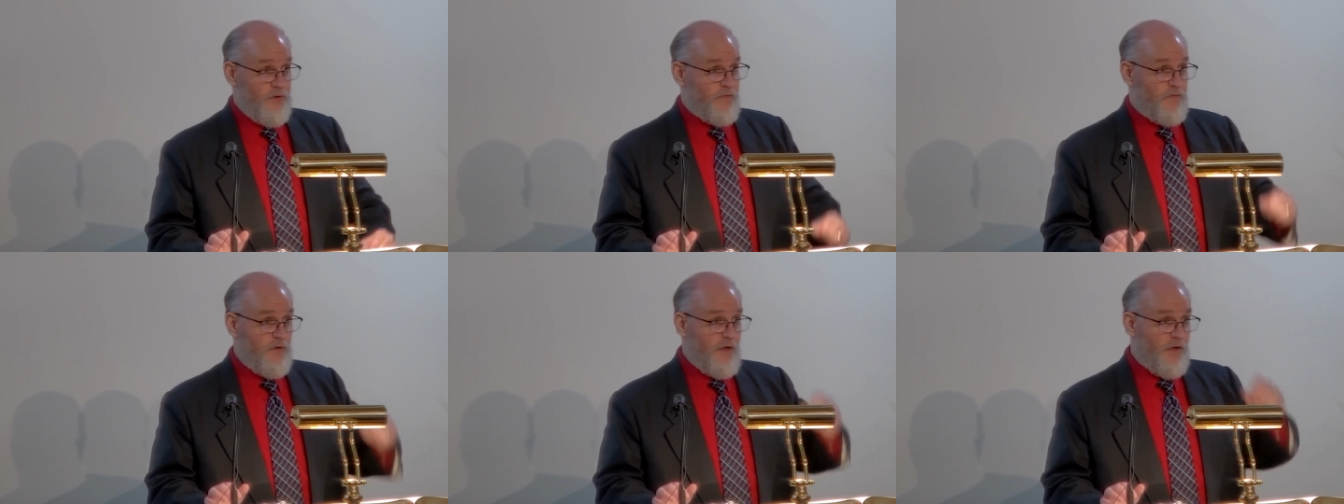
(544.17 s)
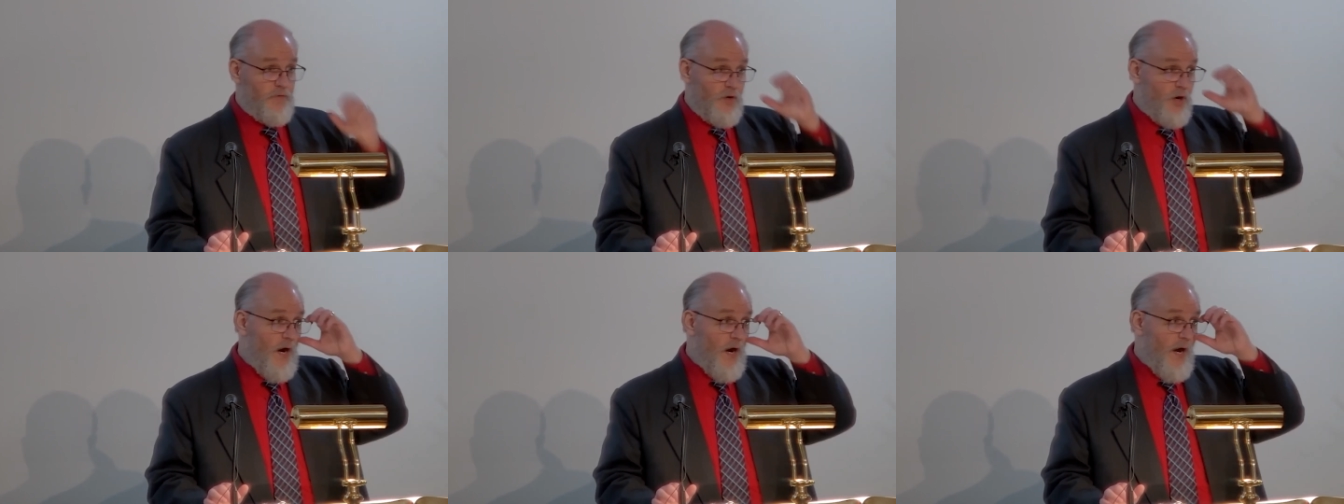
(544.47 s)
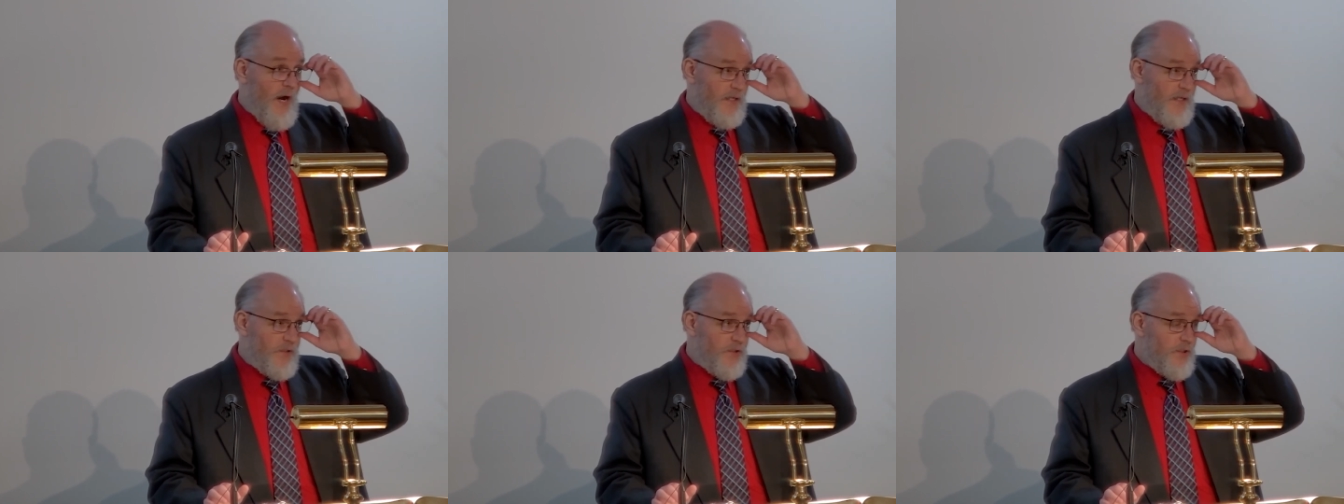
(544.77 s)
of, of
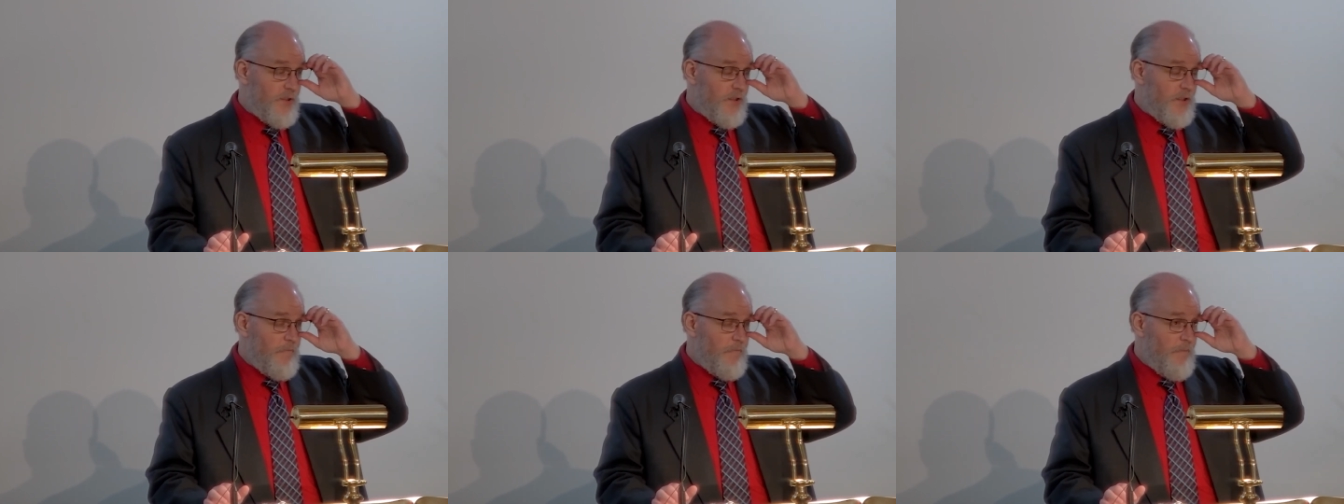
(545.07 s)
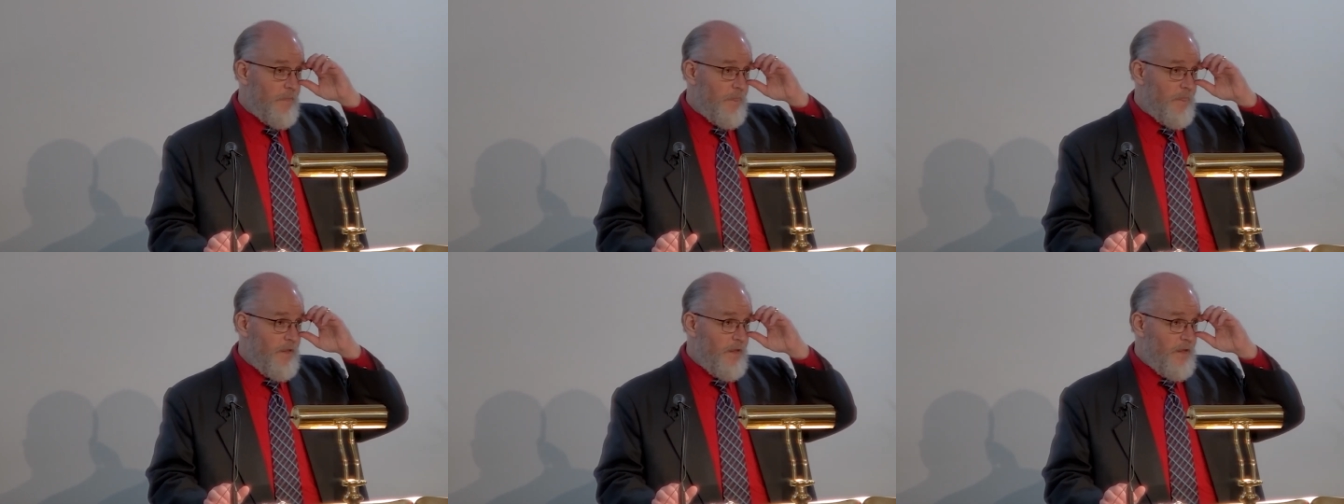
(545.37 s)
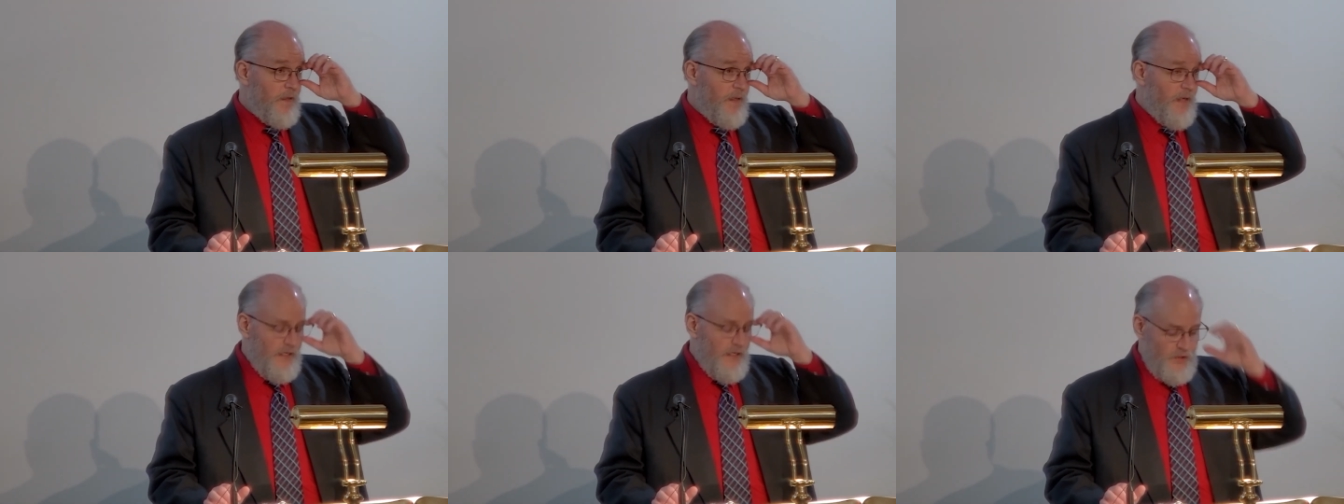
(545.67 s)
Christ.
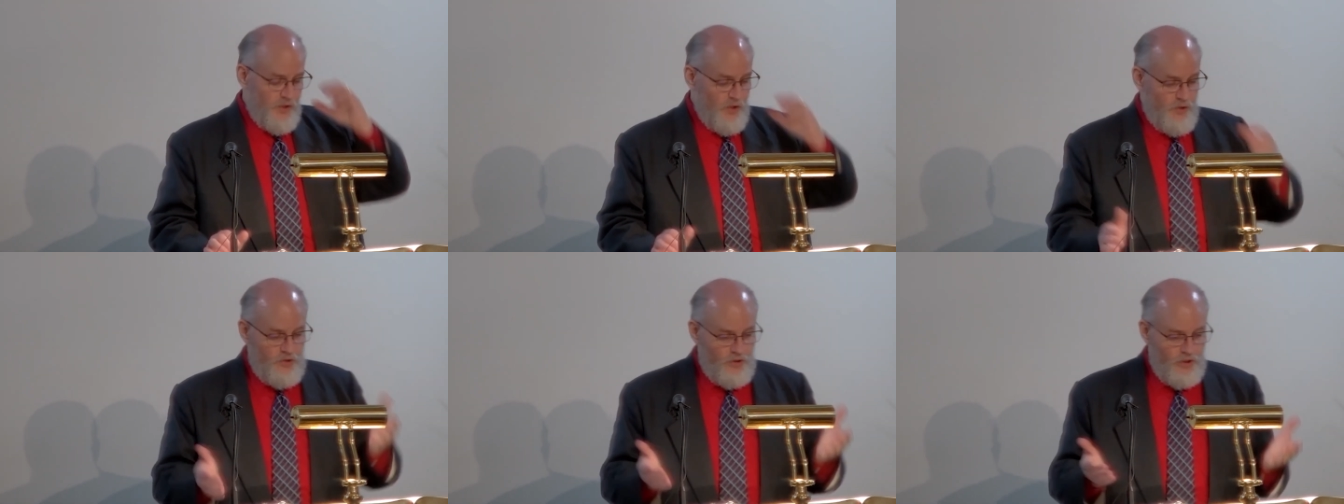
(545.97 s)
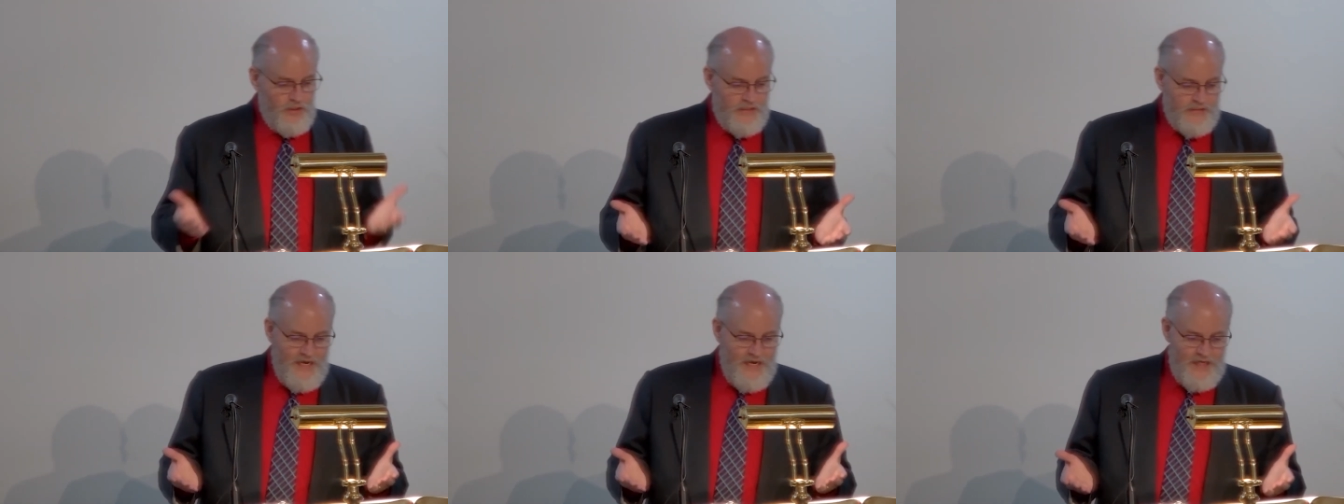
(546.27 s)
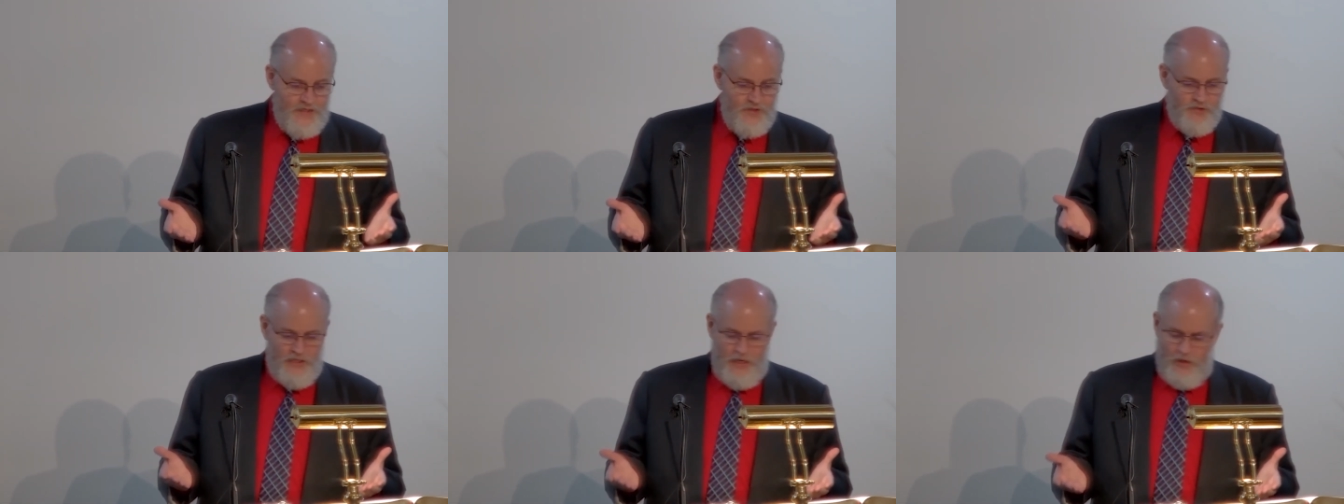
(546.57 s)
And so you look at that
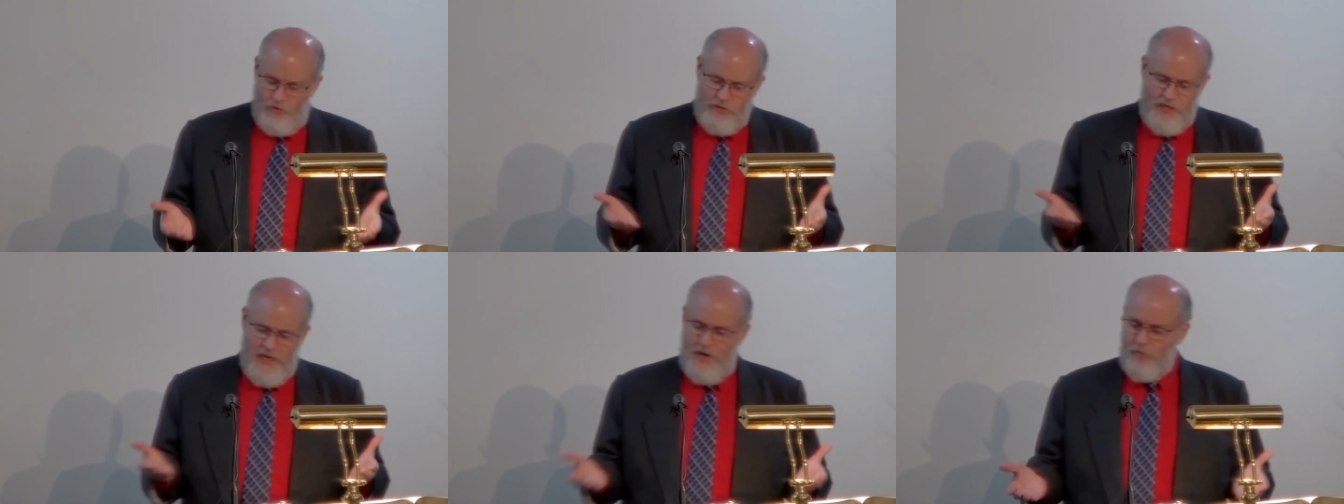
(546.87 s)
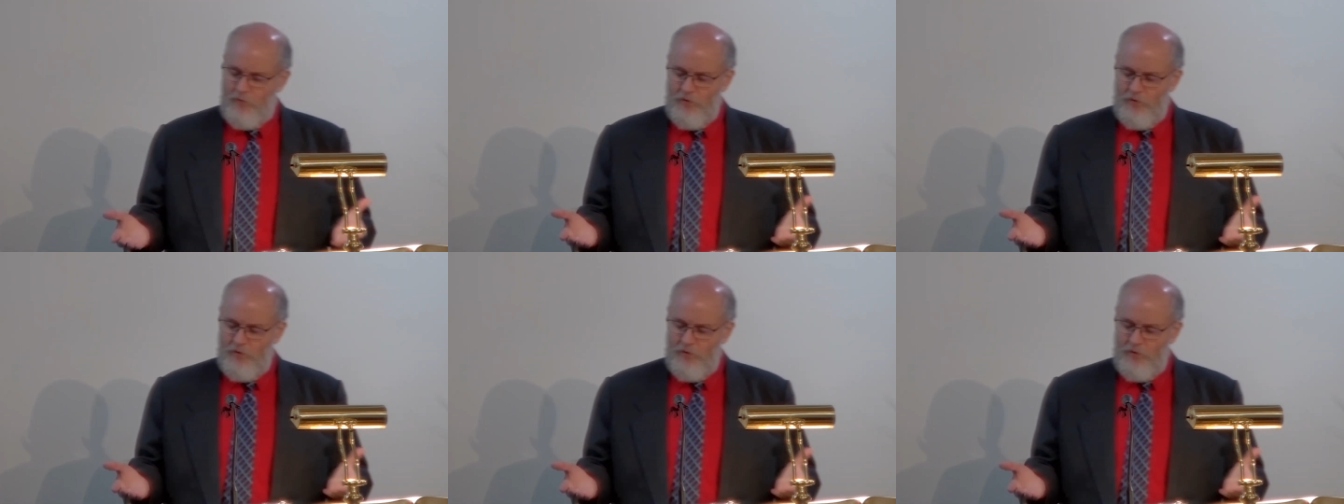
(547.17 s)
and you say, okay,